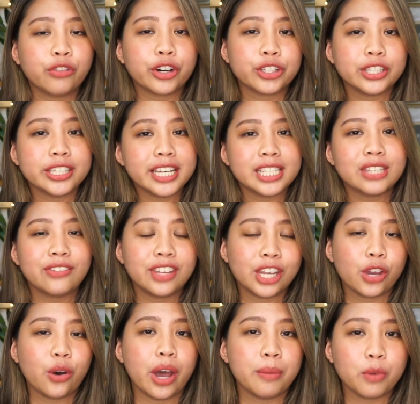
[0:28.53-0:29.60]
For today's
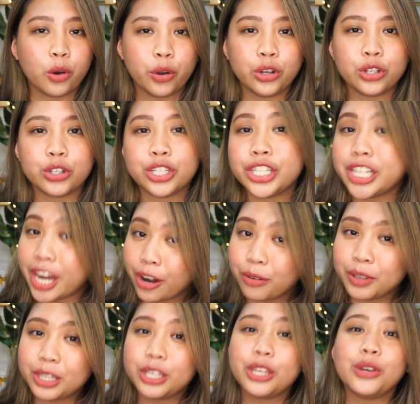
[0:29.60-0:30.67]
video, I'm going to share
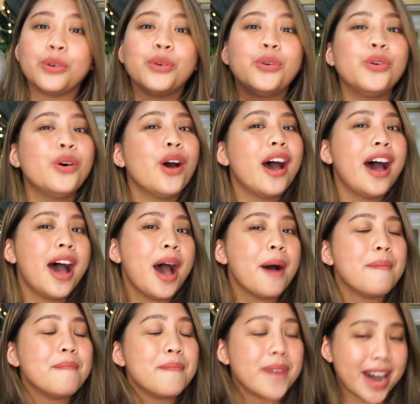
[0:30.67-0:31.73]
with you
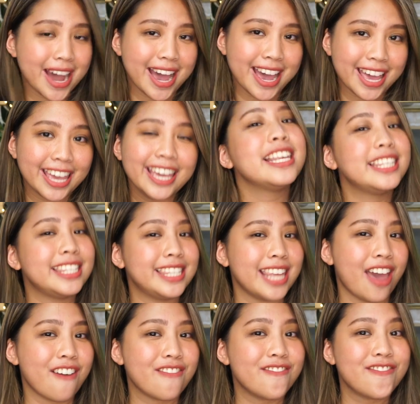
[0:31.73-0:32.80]
my
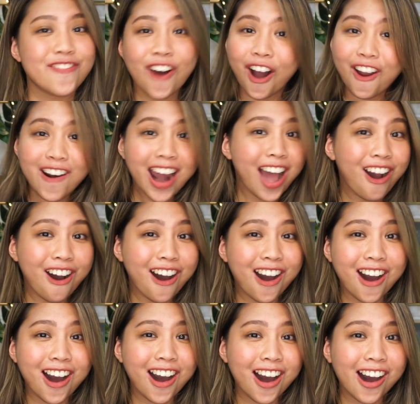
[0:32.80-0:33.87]
Sephora
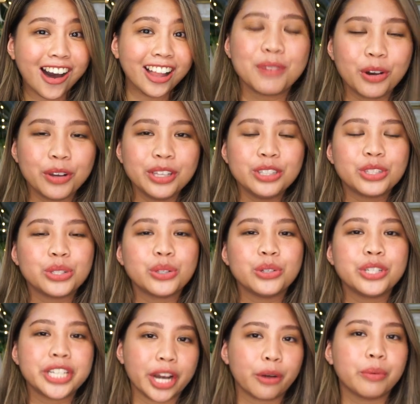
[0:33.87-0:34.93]
haul. I'm going to
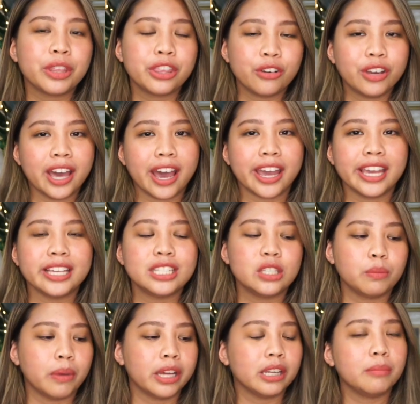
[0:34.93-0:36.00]
share with you guys
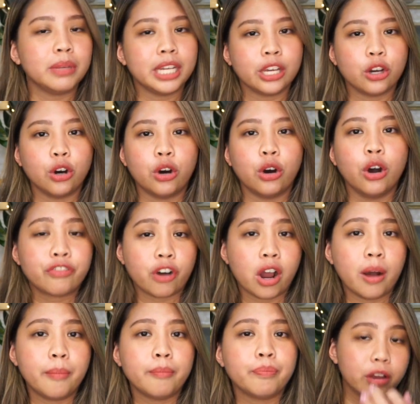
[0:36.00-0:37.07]
yung mga nabili ko
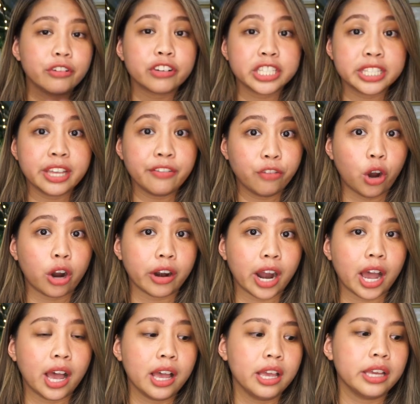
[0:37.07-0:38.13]
from
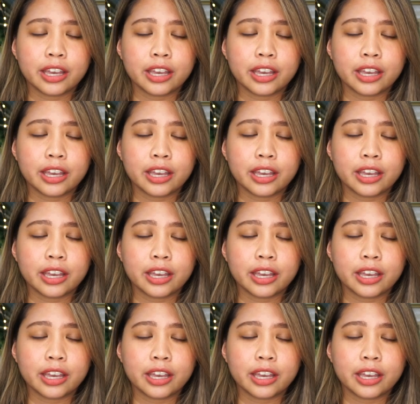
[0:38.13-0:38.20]
Sephora.